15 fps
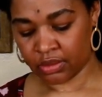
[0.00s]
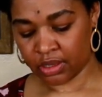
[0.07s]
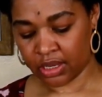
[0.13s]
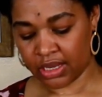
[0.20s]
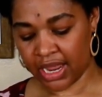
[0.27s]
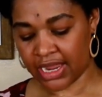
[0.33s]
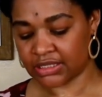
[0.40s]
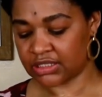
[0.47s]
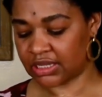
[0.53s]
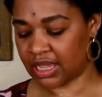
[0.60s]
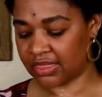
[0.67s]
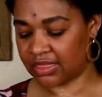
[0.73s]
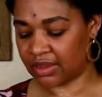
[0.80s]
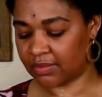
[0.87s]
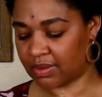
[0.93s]
And actually, I
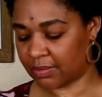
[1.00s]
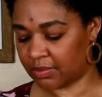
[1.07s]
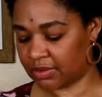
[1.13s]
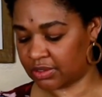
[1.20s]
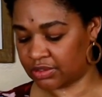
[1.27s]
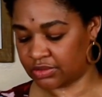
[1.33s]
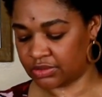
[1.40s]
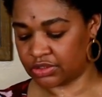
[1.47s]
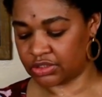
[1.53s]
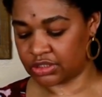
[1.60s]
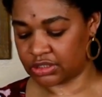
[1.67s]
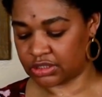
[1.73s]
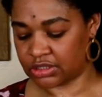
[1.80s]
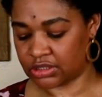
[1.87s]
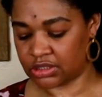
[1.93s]
think what I'm going to do is
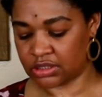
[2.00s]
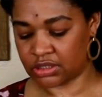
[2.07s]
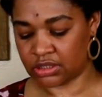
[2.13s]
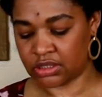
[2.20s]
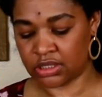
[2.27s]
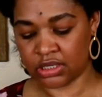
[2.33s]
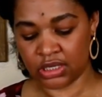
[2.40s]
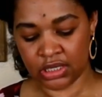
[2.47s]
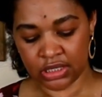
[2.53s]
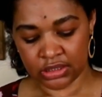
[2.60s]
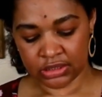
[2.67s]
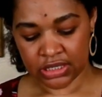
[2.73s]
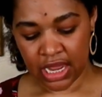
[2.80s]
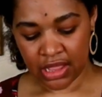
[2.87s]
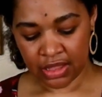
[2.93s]
just
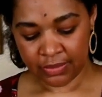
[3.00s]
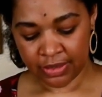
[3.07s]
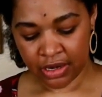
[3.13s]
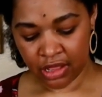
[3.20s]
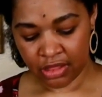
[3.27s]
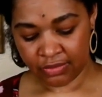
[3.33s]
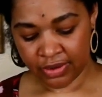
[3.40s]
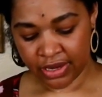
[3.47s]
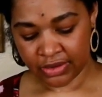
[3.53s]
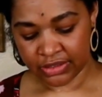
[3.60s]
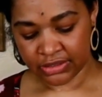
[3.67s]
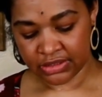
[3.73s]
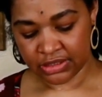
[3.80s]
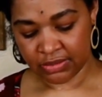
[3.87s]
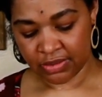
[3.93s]
dollop it all around and
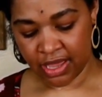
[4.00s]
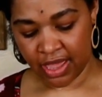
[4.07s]
see what